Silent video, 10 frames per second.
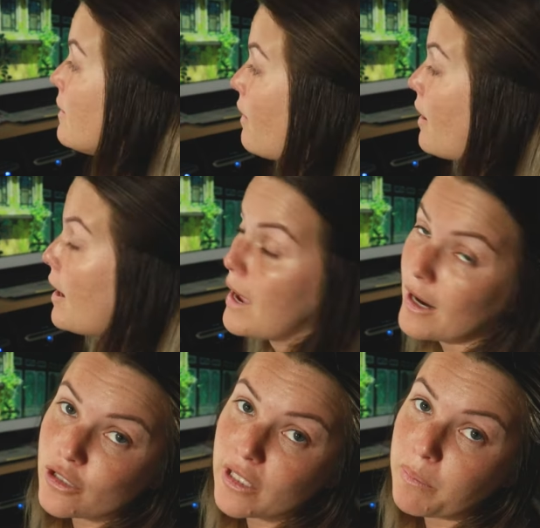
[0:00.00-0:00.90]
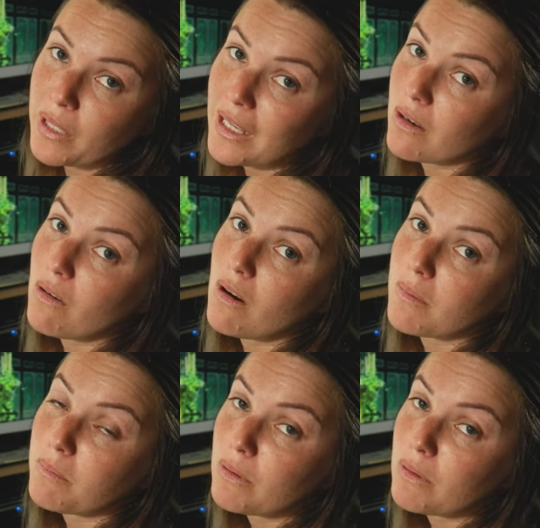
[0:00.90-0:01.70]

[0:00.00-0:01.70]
that I actually plan on